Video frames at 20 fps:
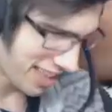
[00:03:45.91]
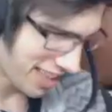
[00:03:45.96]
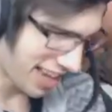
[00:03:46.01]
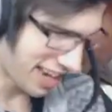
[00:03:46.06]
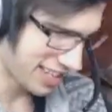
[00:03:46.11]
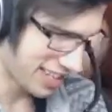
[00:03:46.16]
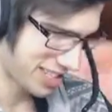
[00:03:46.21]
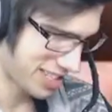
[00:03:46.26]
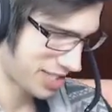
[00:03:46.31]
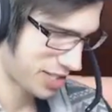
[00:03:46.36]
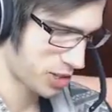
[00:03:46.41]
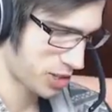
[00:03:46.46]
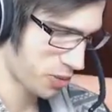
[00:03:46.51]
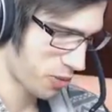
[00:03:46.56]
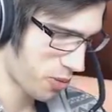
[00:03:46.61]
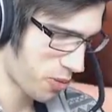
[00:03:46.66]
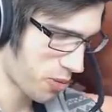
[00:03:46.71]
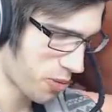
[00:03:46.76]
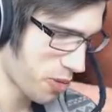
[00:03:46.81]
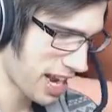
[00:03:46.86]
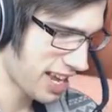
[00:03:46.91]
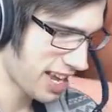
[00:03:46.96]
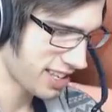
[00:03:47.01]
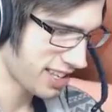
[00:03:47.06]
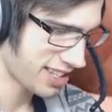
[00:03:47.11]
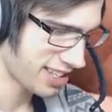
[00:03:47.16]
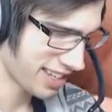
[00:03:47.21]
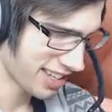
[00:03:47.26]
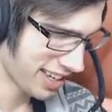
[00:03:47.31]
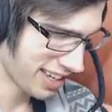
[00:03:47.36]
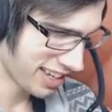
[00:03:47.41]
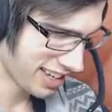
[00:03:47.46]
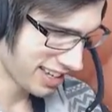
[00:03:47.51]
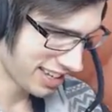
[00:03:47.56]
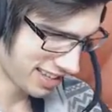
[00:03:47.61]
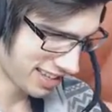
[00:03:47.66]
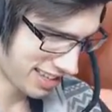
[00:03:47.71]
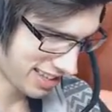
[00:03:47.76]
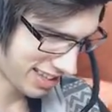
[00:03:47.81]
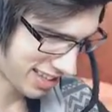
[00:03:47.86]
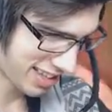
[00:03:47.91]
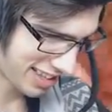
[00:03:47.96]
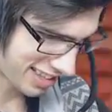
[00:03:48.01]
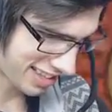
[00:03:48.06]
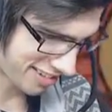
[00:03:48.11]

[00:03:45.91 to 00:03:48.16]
That is sweet. Look at